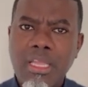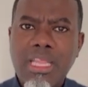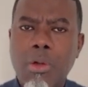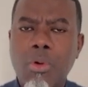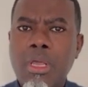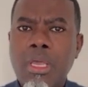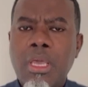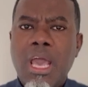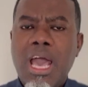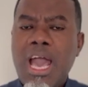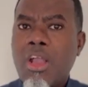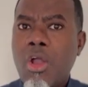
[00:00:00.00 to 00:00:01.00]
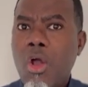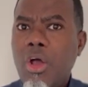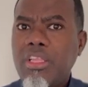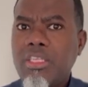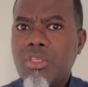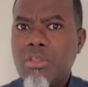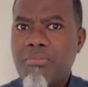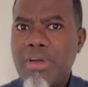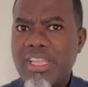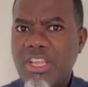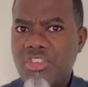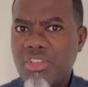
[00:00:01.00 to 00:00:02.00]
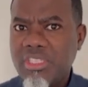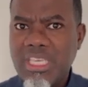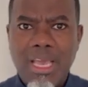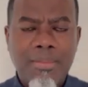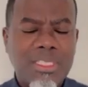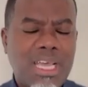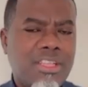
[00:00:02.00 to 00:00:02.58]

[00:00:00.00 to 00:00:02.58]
Now, according to the Financial Times